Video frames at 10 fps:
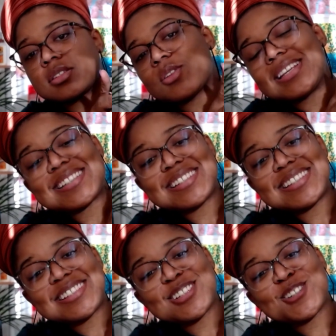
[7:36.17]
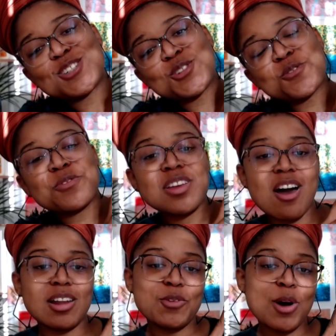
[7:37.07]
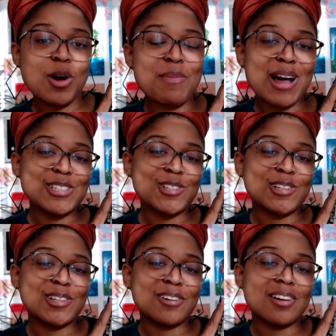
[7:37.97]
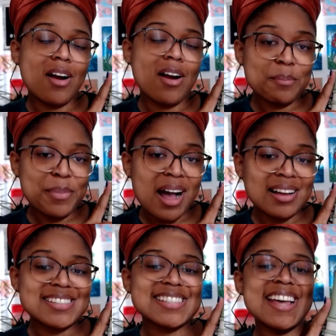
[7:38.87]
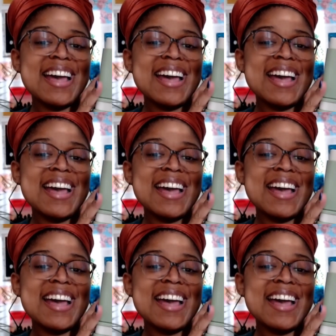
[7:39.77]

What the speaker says: So this is the KRYDRUFI All-in-One Modular Art Box.